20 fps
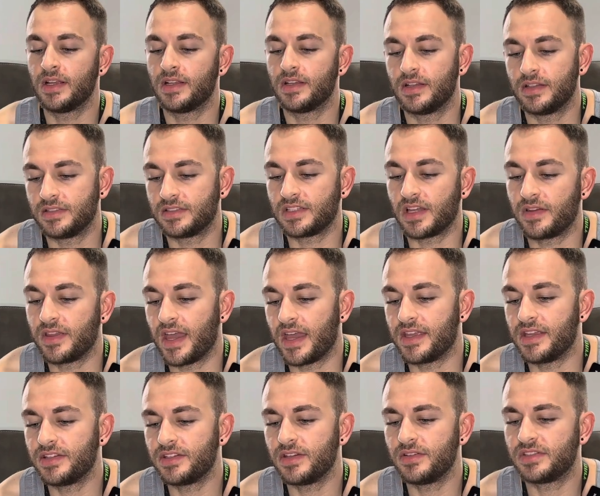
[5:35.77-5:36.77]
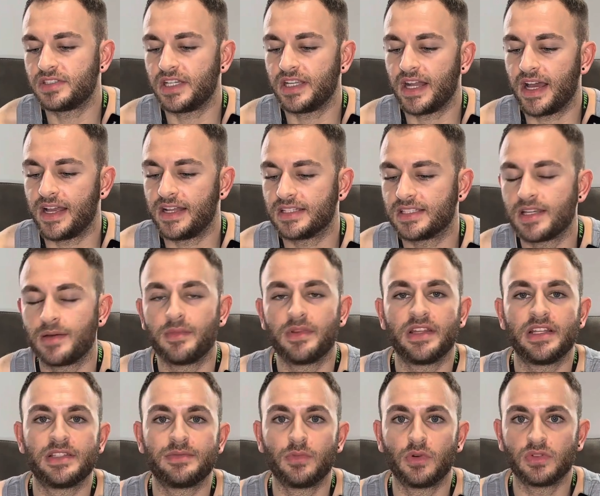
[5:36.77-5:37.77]
So yeah, you do see that in some of
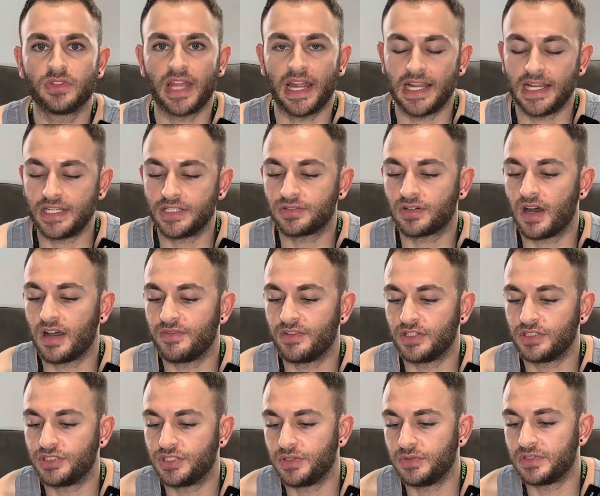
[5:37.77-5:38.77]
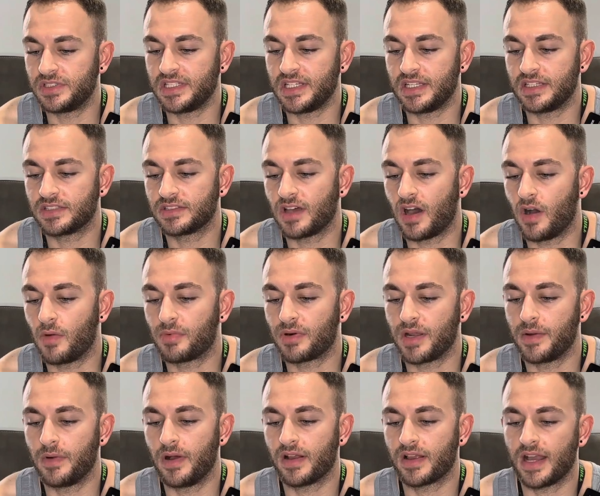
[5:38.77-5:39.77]
these more daily driver, juicy style
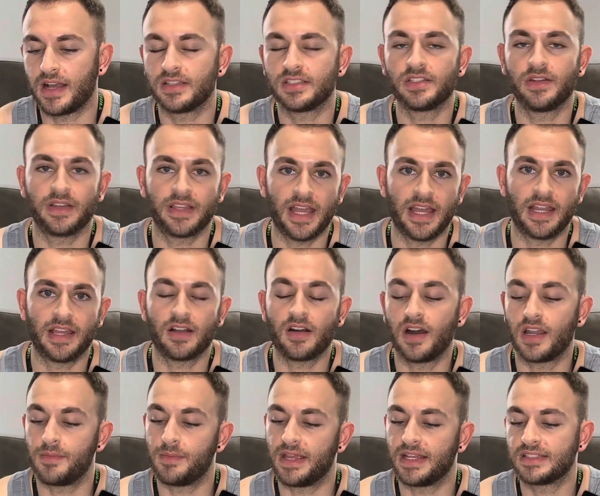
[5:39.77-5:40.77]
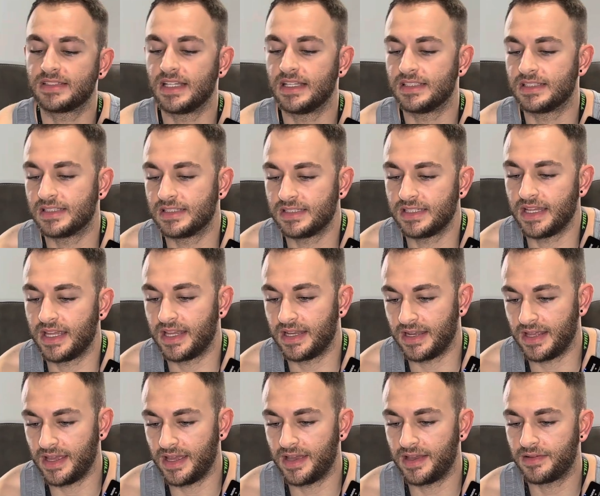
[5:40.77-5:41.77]
pre-workouts. So again, it kind of makes sense to see it in
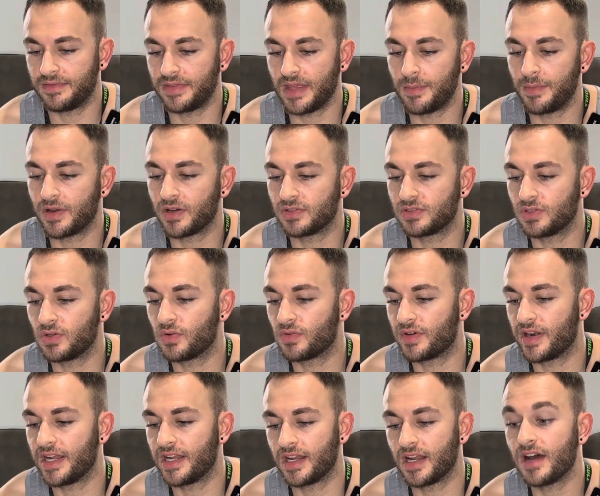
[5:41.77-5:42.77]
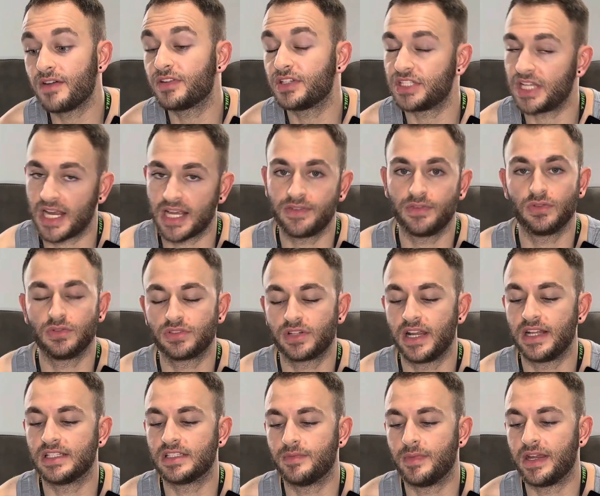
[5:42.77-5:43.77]
here. Then we've got taurine, another jack of all
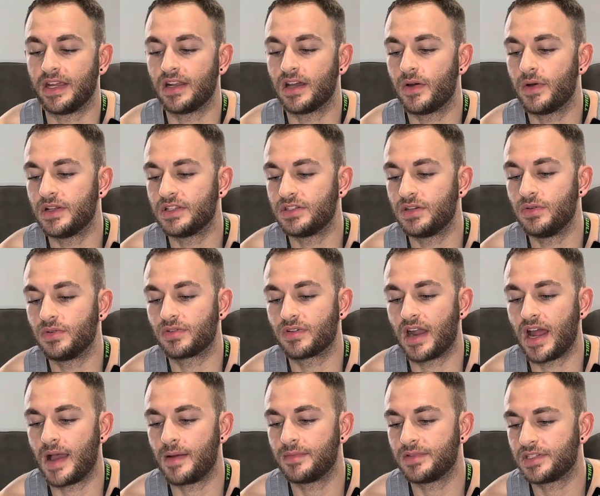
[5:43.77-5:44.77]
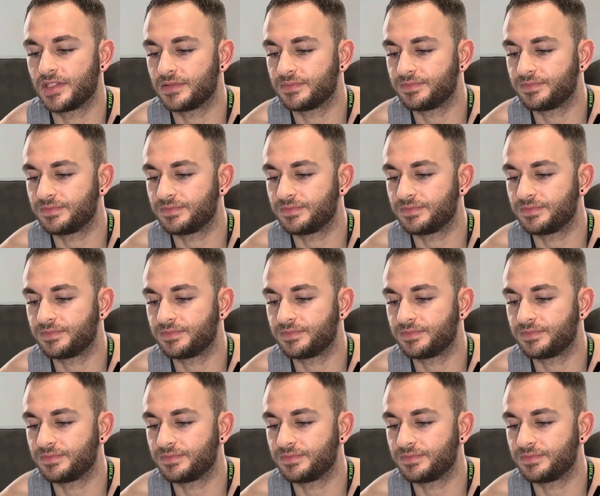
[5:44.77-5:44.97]
trades amino at 2 grams.